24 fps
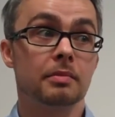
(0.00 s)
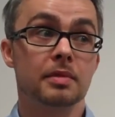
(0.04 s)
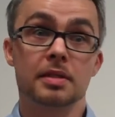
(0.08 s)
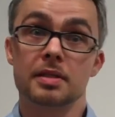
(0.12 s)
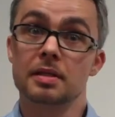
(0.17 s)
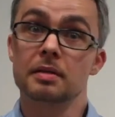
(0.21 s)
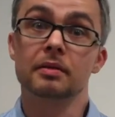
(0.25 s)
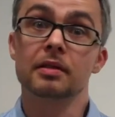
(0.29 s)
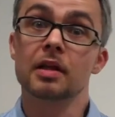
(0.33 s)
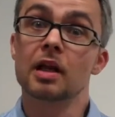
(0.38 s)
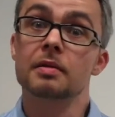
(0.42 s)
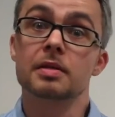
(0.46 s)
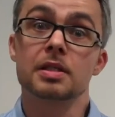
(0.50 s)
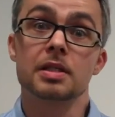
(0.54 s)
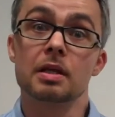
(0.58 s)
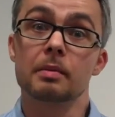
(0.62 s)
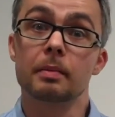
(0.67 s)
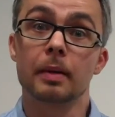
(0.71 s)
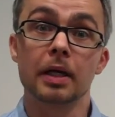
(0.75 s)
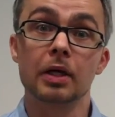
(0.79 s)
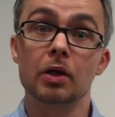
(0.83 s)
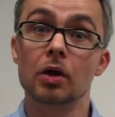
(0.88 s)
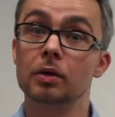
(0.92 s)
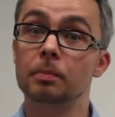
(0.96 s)
sometimes there
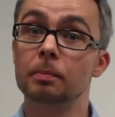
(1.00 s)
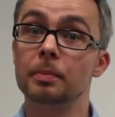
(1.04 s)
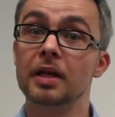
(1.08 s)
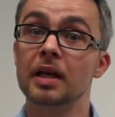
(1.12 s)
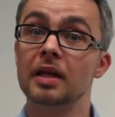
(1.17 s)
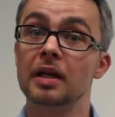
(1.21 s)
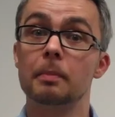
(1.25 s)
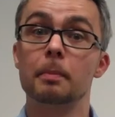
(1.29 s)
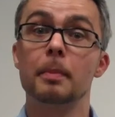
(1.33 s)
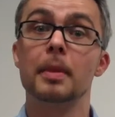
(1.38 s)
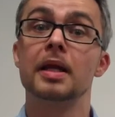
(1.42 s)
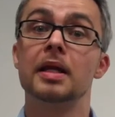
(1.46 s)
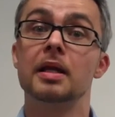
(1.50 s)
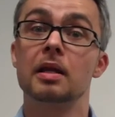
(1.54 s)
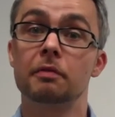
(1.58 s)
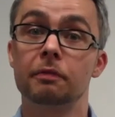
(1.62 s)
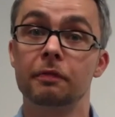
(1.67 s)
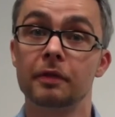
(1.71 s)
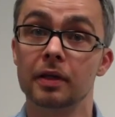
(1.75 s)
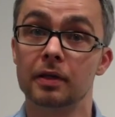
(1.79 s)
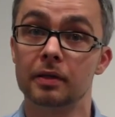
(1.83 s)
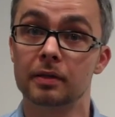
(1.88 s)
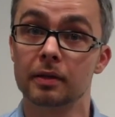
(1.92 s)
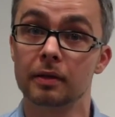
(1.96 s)
will not be an immediate
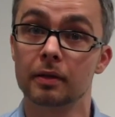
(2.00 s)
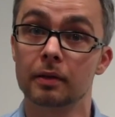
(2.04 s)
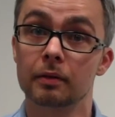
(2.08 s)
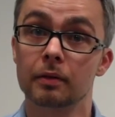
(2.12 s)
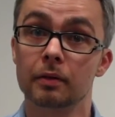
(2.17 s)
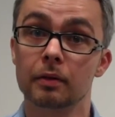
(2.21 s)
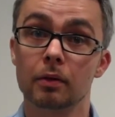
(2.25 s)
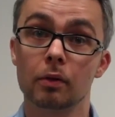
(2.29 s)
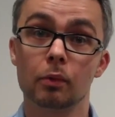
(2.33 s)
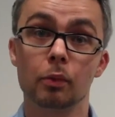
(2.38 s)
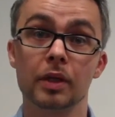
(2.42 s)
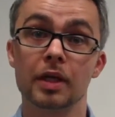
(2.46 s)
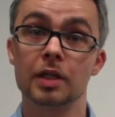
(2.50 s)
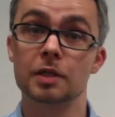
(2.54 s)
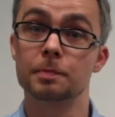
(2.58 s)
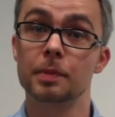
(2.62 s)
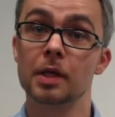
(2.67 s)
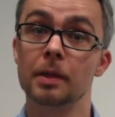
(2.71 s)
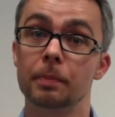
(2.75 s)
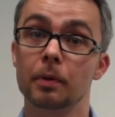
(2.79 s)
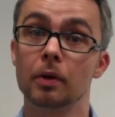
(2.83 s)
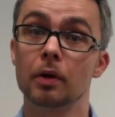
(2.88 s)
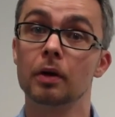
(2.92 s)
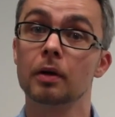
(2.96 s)
fit with yes.
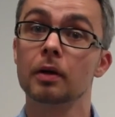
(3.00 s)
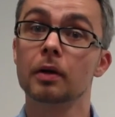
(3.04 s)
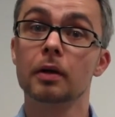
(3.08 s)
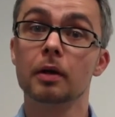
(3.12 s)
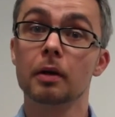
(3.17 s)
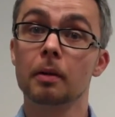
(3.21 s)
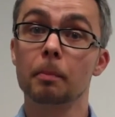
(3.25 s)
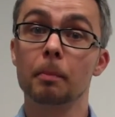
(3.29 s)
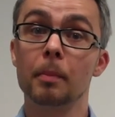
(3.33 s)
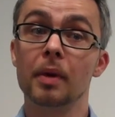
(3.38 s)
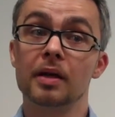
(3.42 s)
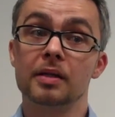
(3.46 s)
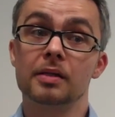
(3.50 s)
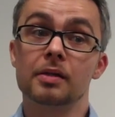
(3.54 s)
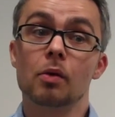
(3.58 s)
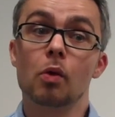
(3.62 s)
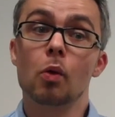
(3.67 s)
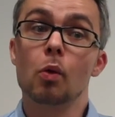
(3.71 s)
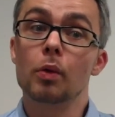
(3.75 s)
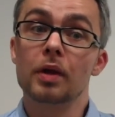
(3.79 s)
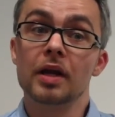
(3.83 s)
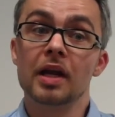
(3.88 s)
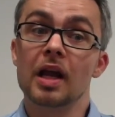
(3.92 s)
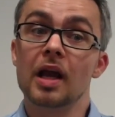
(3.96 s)
these people, yeah.
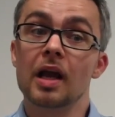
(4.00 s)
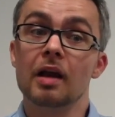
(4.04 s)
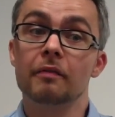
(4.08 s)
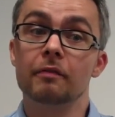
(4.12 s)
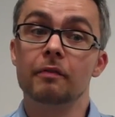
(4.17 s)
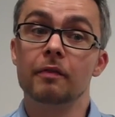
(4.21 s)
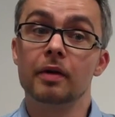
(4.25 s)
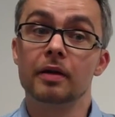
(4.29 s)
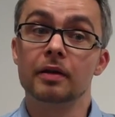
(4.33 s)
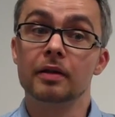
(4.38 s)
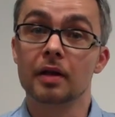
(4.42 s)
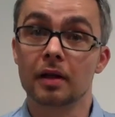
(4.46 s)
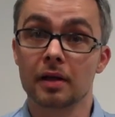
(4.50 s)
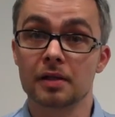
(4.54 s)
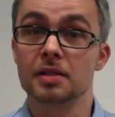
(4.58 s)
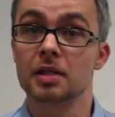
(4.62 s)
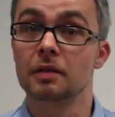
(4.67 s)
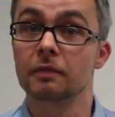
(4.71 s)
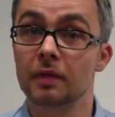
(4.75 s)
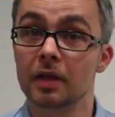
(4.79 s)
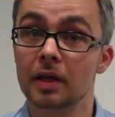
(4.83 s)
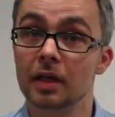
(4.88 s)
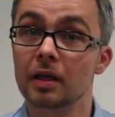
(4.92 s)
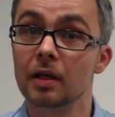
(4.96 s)
but we have their
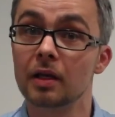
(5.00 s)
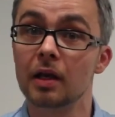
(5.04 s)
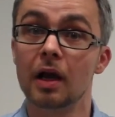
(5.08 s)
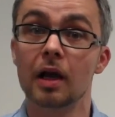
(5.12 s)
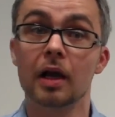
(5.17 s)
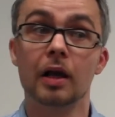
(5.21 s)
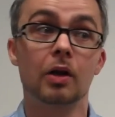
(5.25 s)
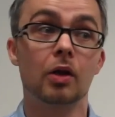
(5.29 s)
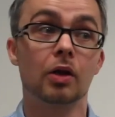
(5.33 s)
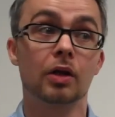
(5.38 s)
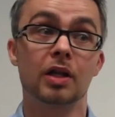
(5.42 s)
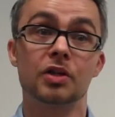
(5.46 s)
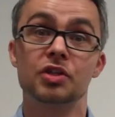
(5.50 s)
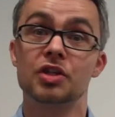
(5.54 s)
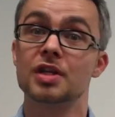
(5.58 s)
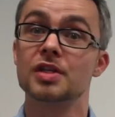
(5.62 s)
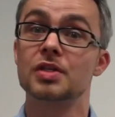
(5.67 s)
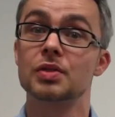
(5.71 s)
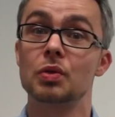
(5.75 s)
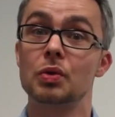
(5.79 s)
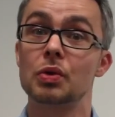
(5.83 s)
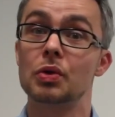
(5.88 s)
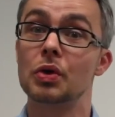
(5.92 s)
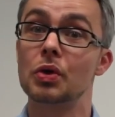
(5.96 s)
CV. I got a
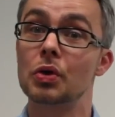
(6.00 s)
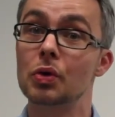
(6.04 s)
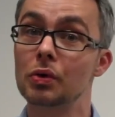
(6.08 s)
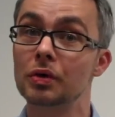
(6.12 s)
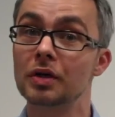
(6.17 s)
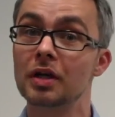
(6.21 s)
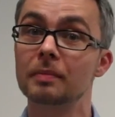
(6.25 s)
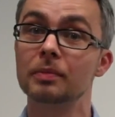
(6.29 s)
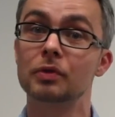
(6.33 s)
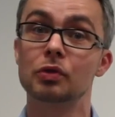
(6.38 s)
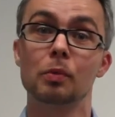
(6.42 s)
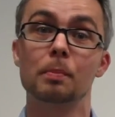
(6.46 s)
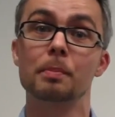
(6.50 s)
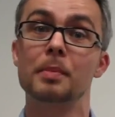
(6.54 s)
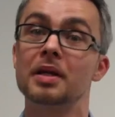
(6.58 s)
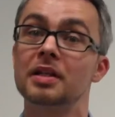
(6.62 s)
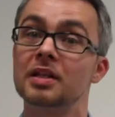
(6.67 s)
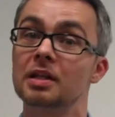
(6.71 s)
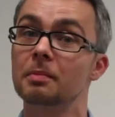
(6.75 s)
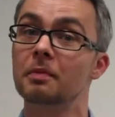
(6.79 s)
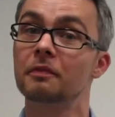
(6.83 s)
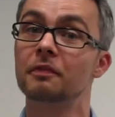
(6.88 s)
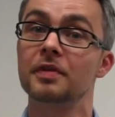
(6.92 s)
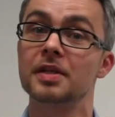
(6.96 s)
chance to know them, to
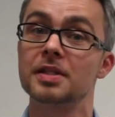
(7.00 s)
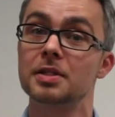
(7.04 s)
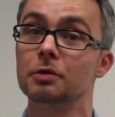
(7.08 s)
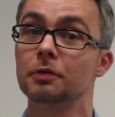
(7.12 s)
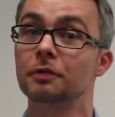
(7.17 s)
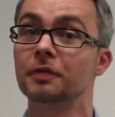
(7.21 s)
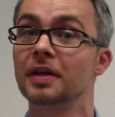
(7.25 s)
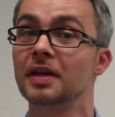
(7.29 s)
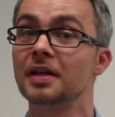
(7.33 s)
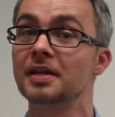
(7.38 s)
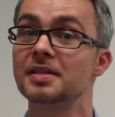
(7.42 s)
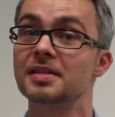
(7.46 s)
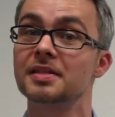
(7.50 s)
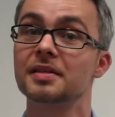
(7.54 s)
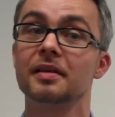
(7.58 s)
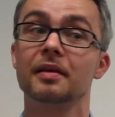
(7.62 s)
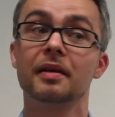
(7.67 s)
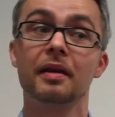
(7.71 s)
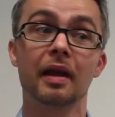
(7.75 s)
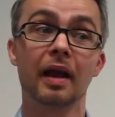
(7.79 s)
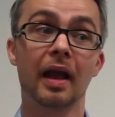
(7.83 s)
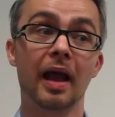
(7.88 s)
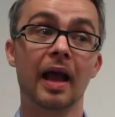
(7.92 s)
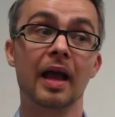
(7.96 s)
meet them face to face.
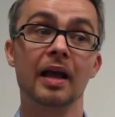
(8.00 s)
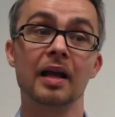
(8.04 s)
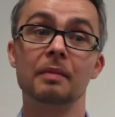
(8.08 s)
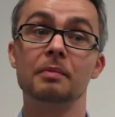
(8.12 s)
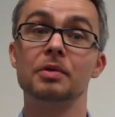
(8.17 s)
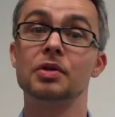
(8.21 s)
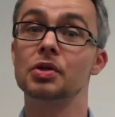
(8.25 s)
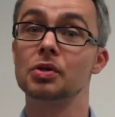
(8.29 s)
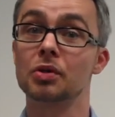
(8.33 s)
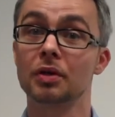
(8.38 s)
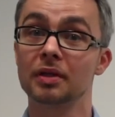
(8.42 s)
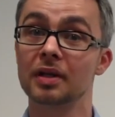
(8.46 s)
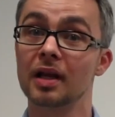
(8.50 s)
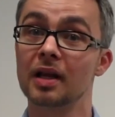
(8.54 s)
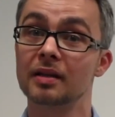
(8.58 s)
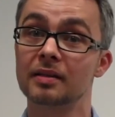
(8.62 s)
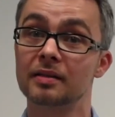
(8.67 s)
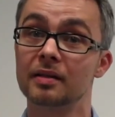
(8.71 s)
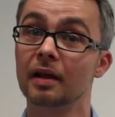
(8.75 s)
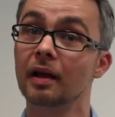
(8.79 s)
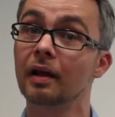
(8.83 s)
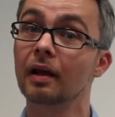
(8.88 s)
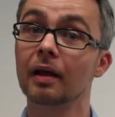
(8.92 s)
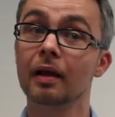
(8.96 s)
Yeah. And I'm sure
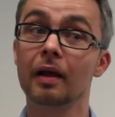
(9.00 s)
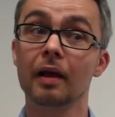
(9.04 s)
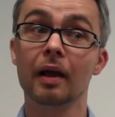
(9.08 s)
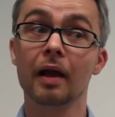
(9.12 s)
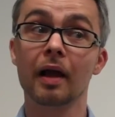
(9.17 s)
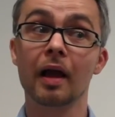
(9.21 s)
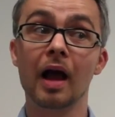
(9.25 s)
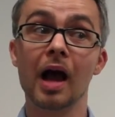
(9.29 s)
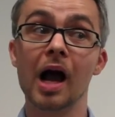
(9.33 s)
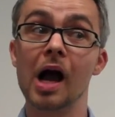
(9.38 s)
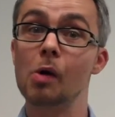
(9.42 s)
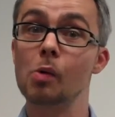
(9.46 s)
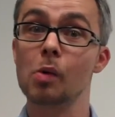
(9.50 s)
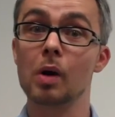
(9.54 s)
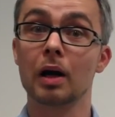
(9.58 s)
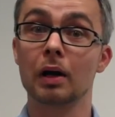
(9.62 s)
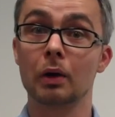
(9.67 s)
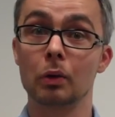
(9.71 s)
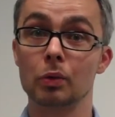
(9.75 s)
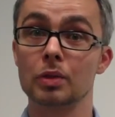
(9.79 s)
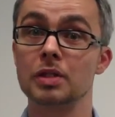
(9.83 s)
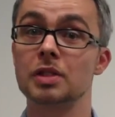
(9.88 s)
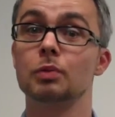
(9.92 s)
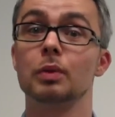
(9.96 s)
that. Uh, our
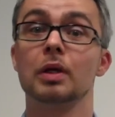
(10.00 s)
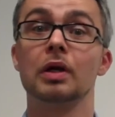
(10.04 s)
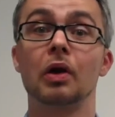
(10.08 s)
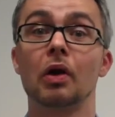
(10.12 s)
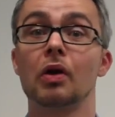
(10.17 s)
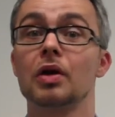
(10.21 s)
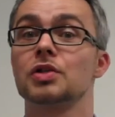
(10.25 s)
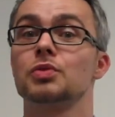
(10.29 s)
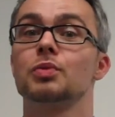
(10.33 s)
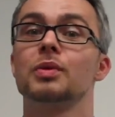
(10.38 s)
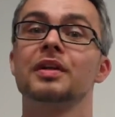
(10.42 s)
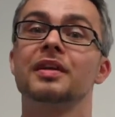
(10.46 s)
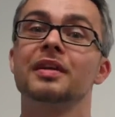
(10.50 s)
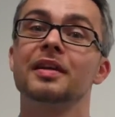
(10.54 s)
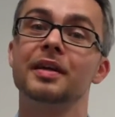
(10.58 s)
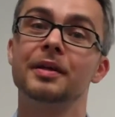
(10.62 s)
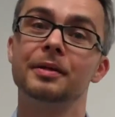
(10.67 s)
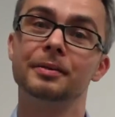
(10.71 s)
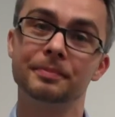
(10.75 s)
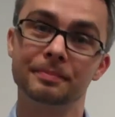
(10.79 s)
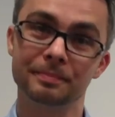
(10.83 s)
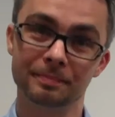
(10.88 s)
roads will cross one day.